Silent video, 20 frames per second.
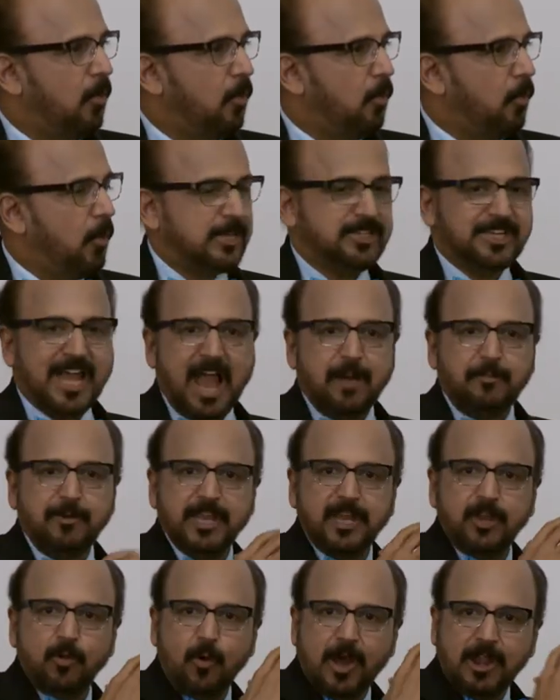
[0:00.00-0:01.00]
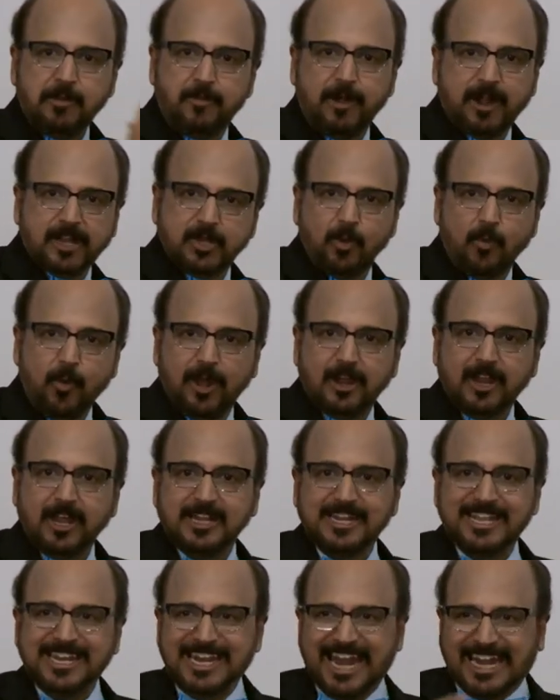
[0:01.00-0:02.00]
what's happening in one part of the
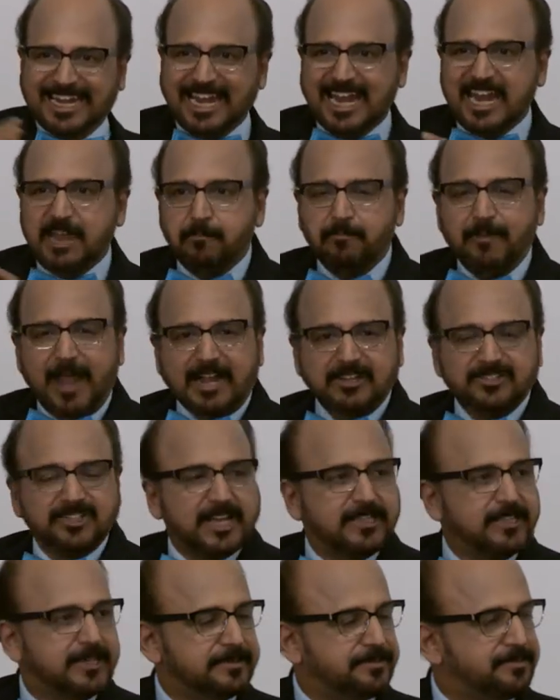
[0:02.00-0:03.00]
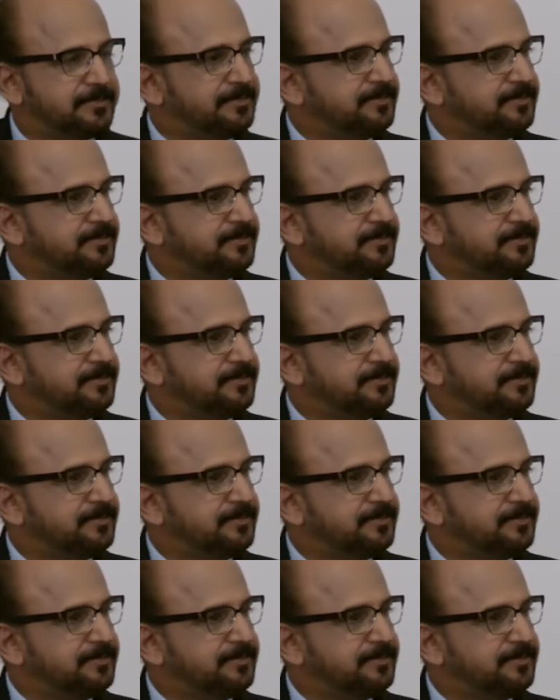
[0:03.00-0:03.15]
world directly impacts the other.